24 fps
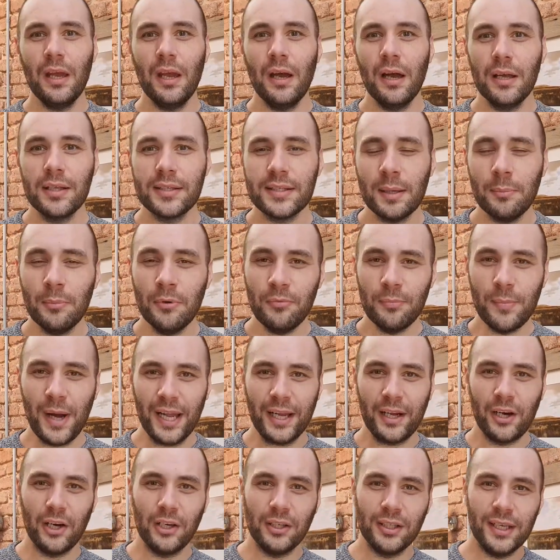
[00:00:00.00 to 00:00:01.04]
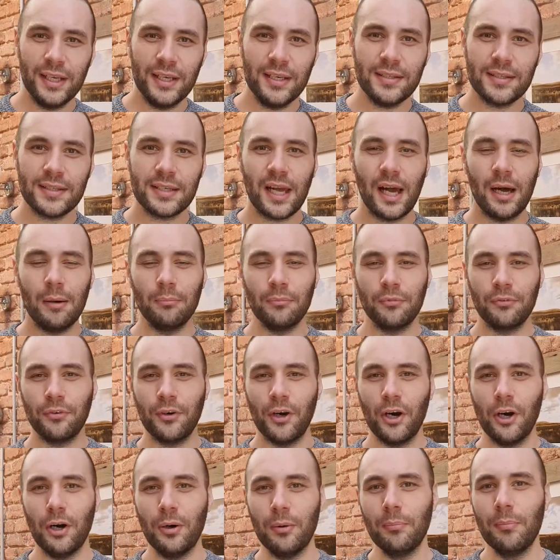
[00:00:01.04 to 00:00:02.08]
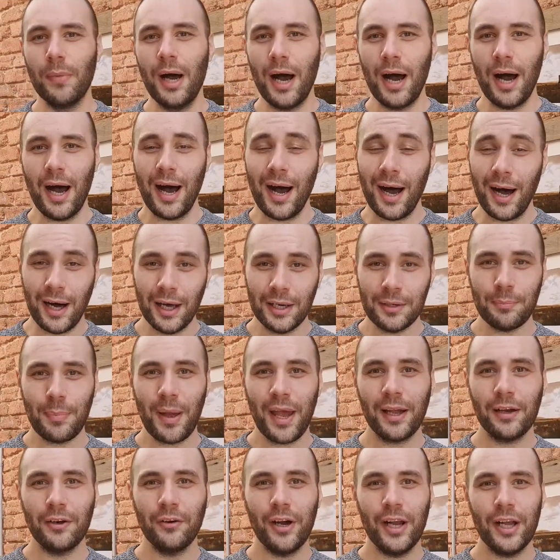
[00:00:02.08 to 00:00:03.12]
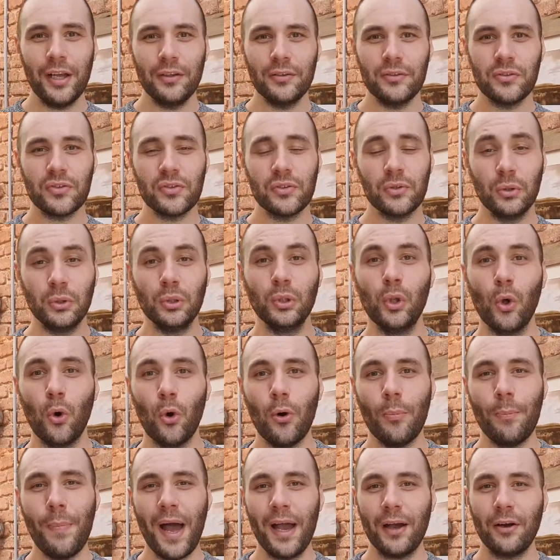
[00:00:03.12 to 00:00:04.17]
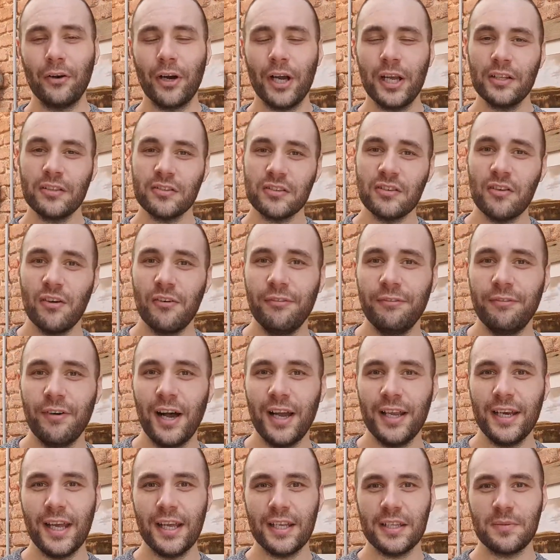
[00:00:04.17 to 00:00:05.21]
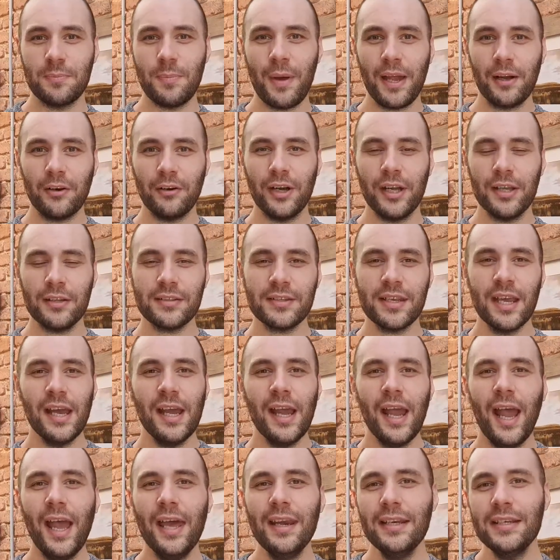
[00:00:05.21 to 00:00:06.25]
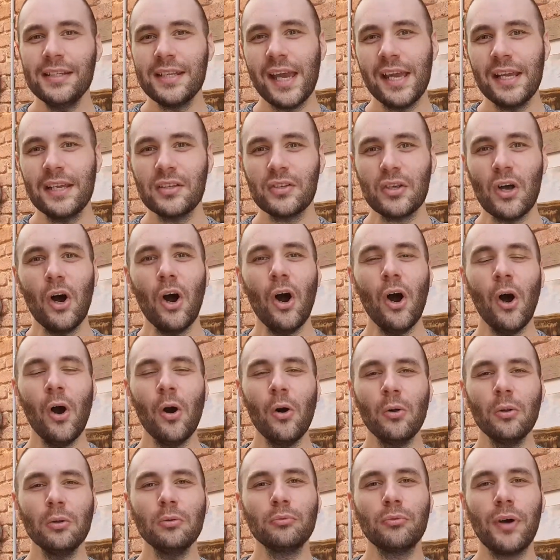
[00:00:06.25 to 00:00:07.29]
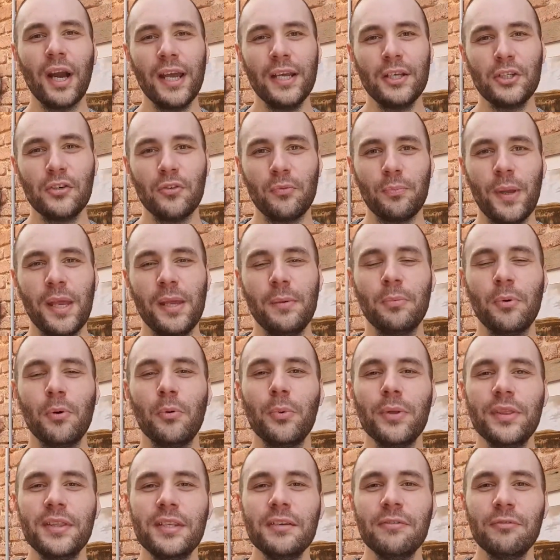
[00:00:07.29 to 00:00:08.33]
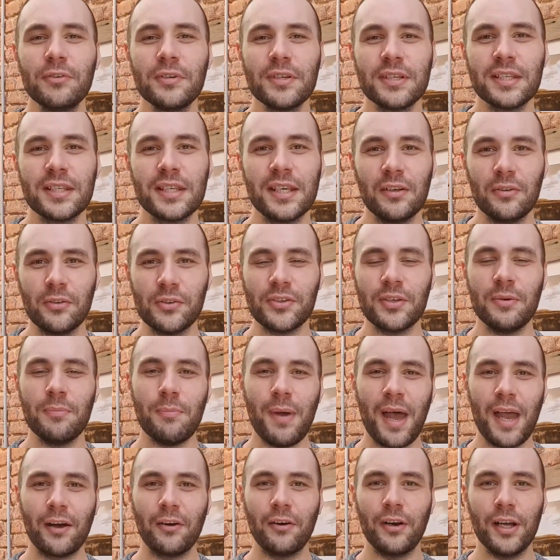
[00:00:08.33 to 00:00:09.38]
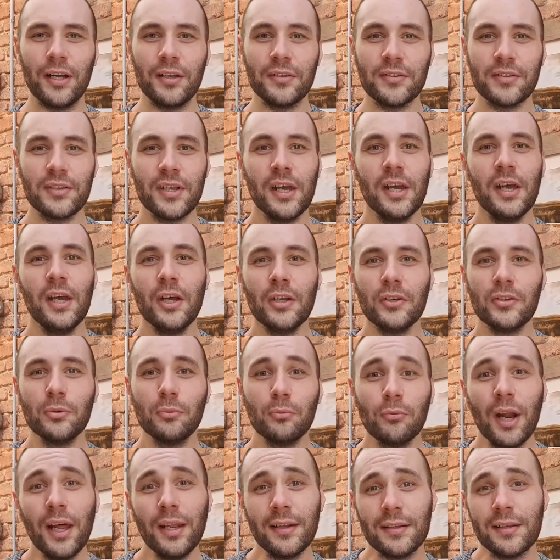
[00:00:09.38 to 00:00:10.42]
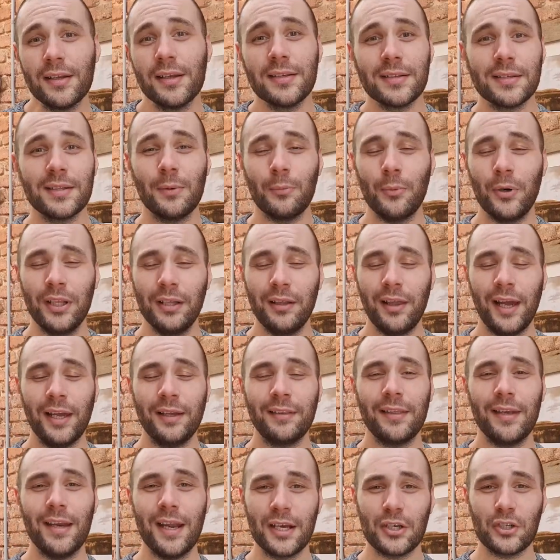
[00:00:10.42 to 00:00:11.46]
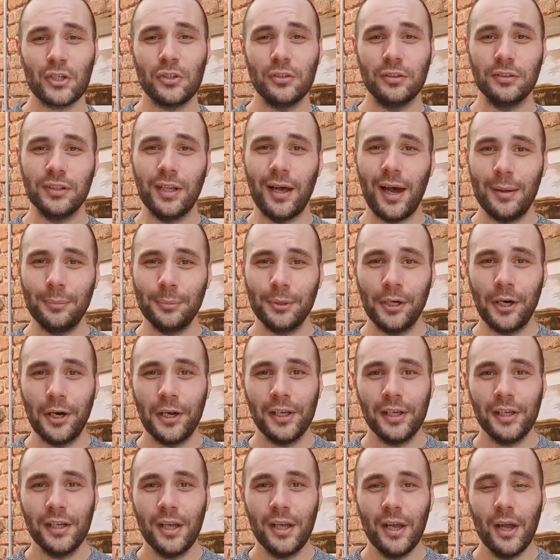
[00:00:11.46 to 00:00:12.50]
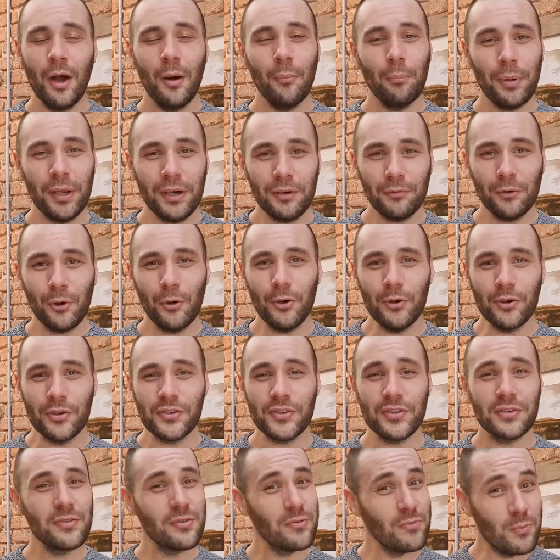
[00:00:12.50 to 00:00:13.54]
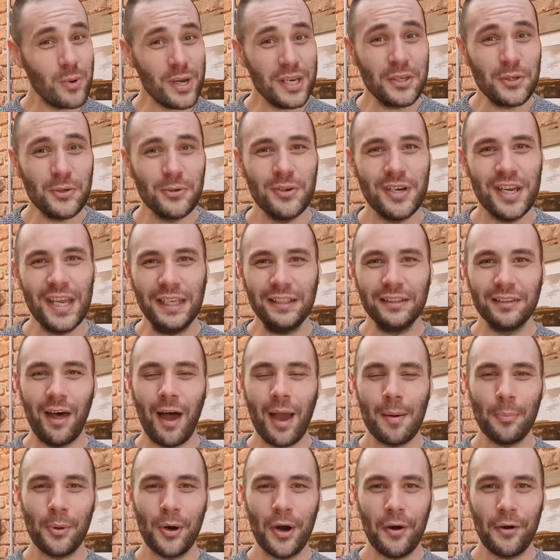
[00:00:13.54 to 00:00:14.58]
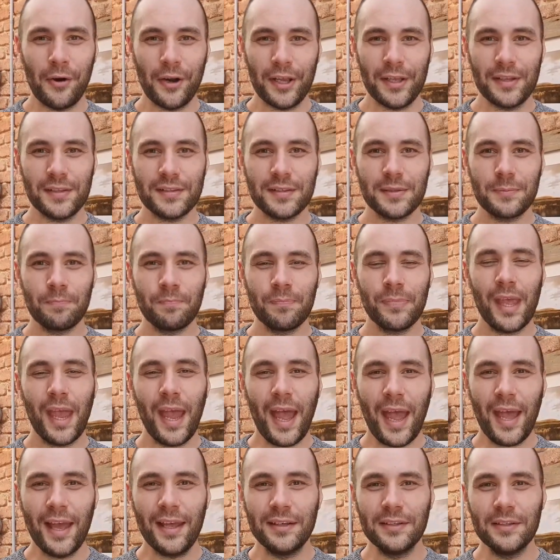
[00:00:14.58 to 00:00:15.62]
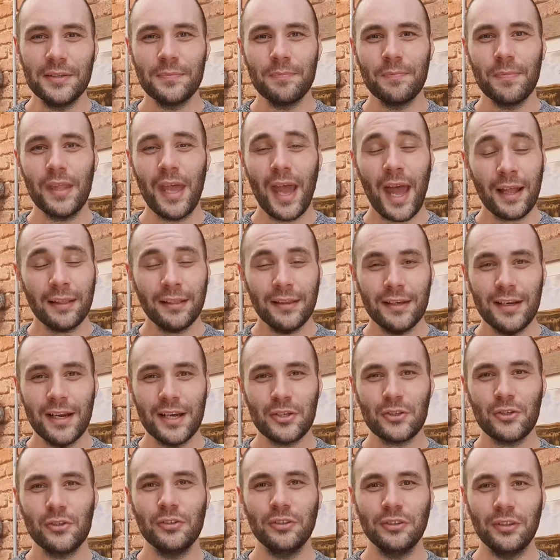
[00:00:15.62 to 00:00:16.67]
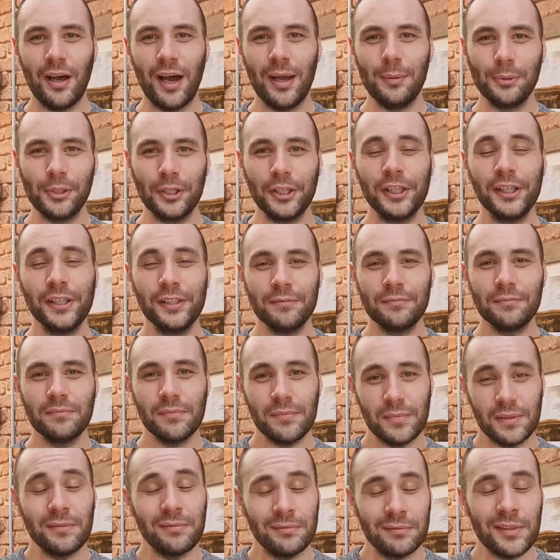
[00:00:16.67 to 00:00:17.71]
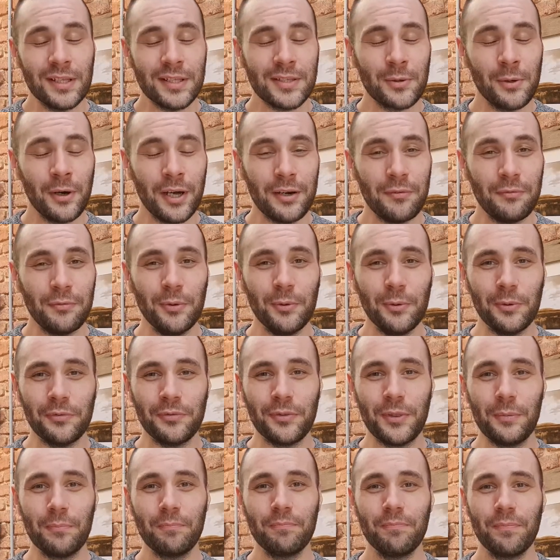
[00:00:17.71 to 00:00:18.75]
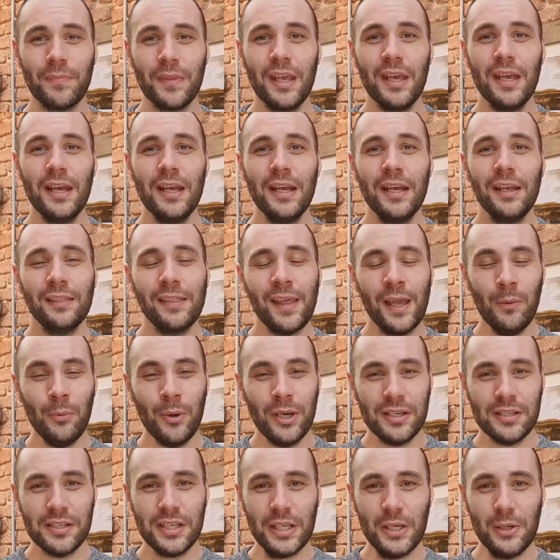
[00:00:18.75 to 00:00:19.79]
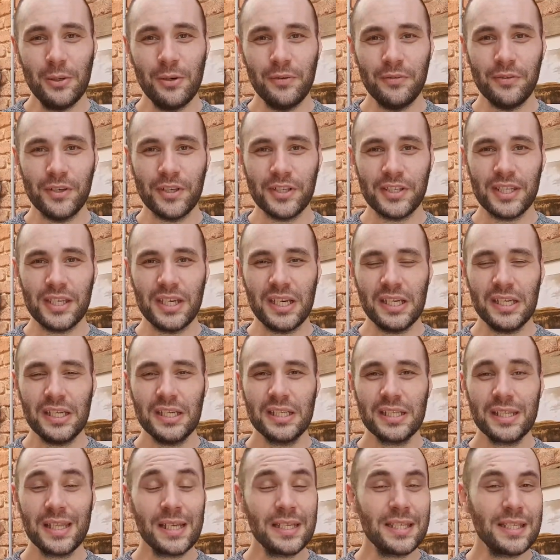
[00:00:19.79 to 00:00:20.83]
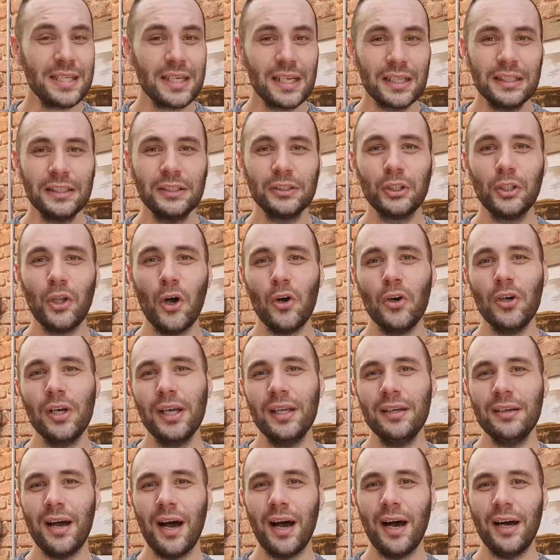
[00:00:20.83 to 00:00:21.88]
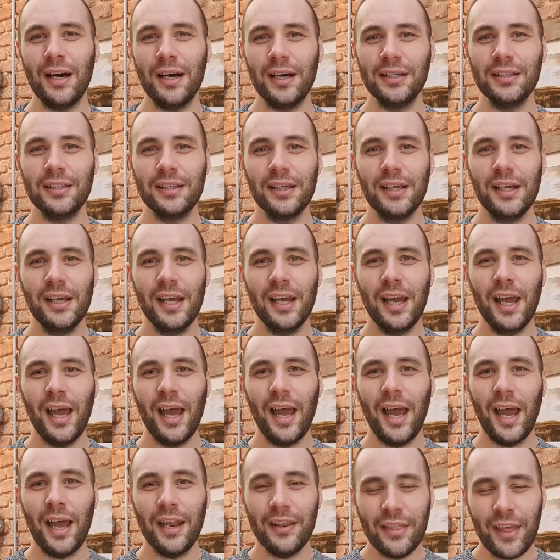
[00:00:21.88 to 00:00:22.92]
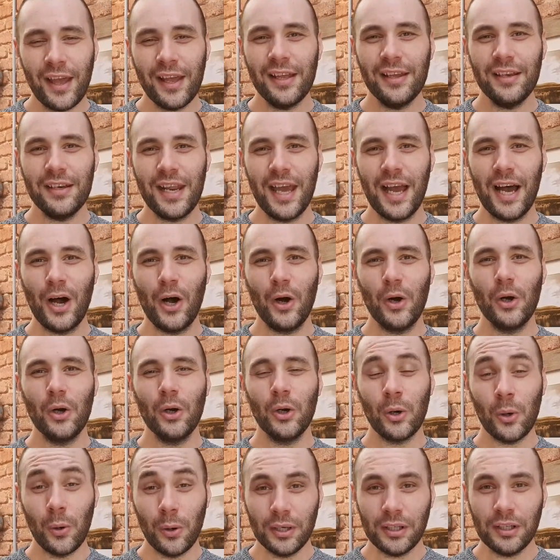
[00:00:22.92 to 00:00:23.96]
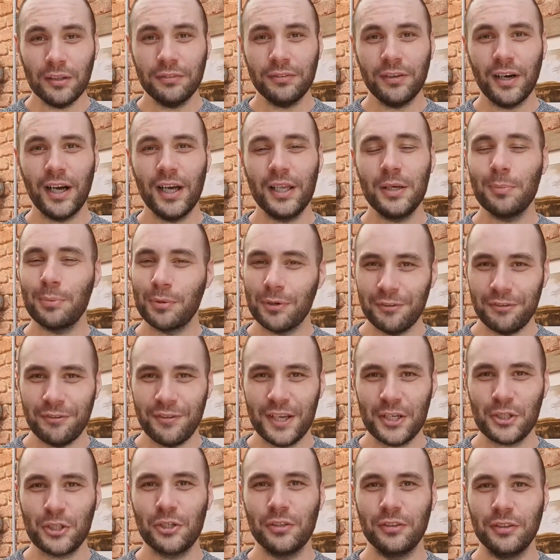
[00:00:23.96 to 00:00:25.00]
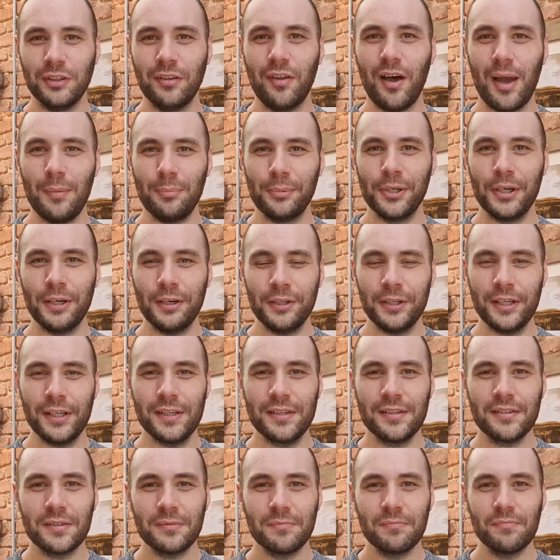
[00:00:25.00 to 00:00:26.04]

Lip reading: Some of my colleagues come from art backgrounds, law backgrounds, finance backgrounds, and it takes a whole range of people with different skills and backgrounds to run somewhere like the National Library. But of course, we do need librarians. And at the National Library, there's quite a few of them. They went to university, they studied long and hard, and they are now qualified professional librarians.